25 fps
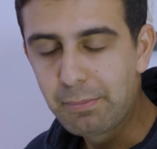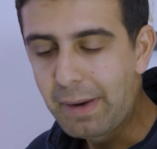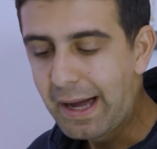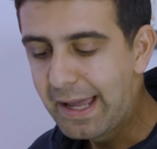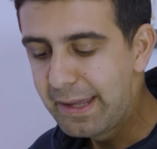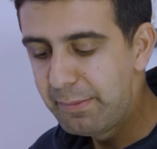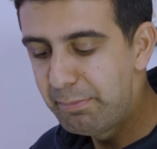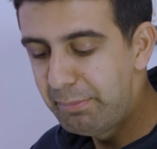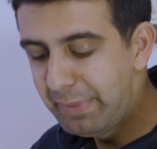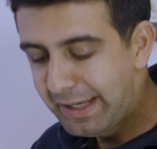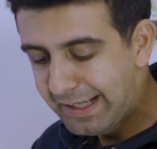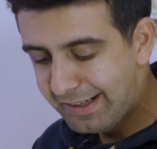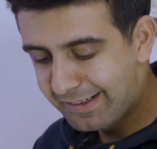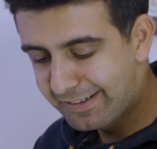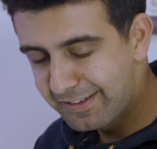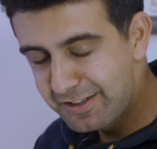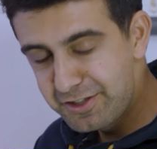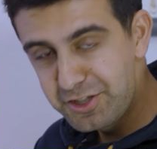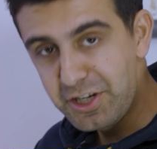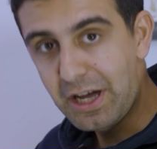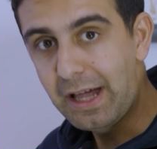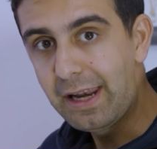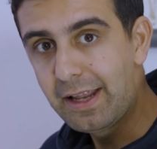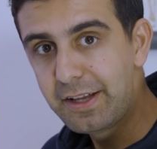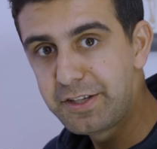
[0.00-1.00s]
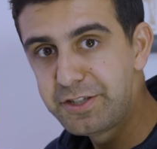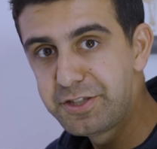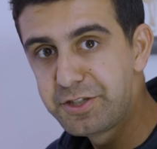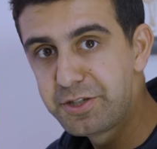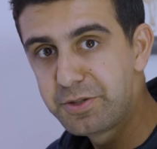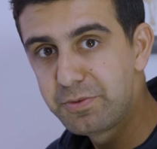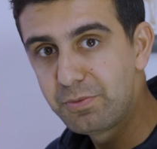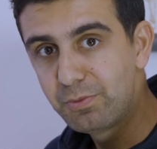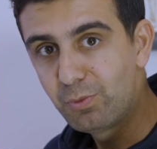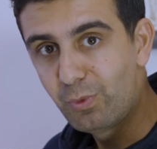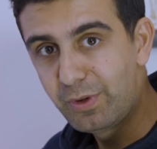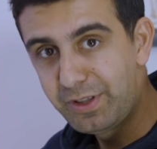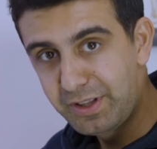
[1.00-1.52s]
my biggest
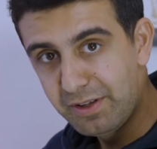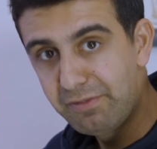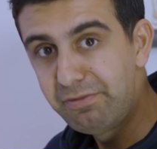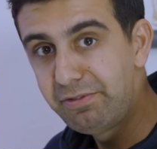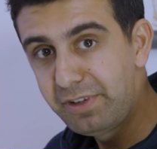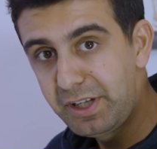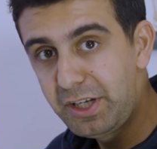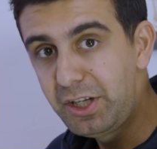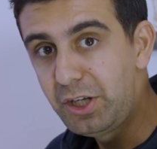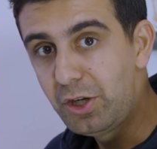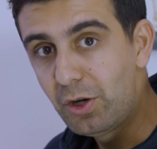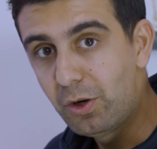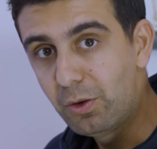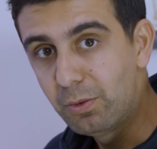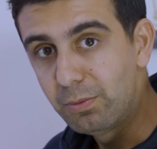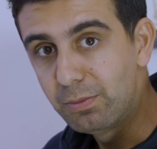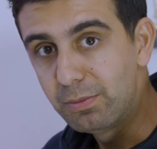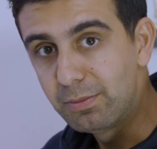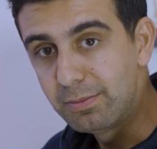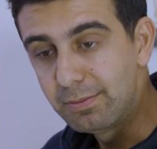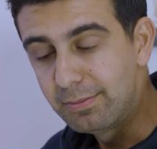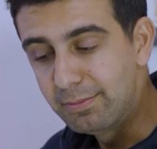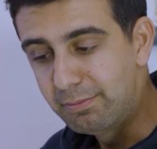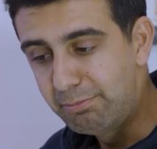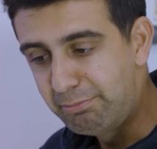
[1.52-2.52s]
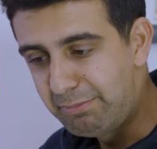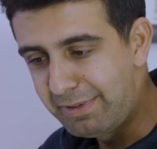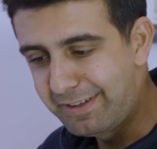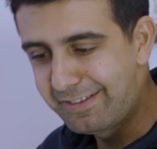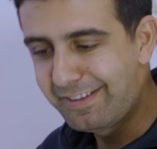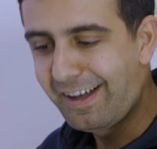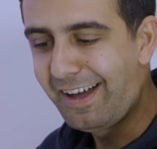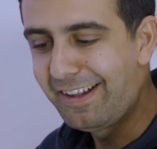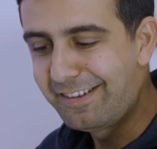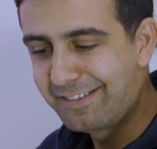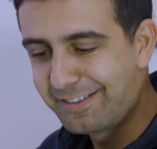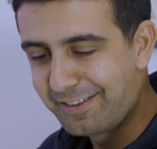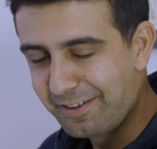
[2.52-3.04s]
challenge with the video,
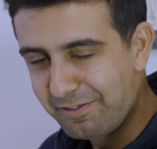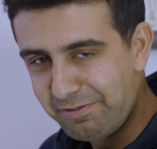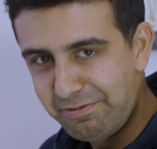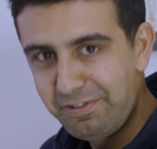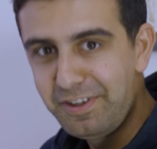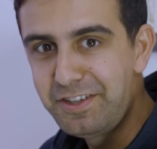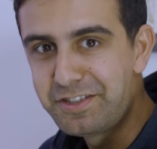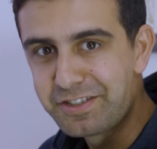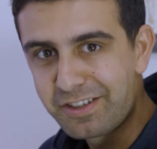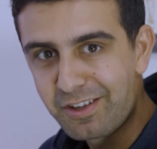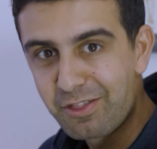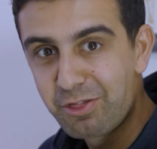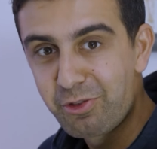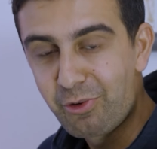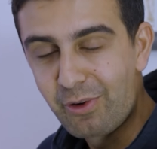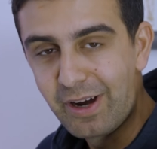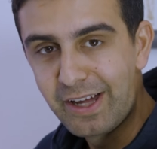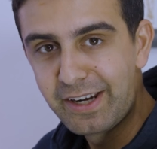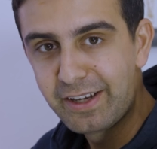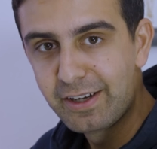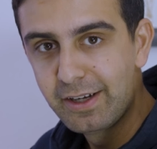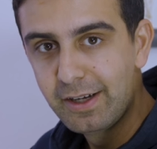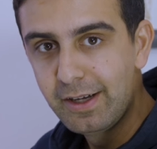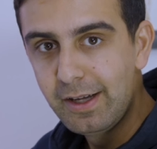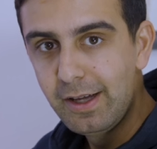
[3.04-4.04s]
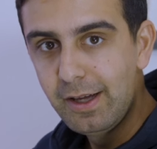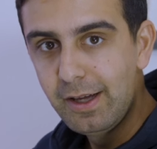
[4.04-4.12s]
besides the fishing thread,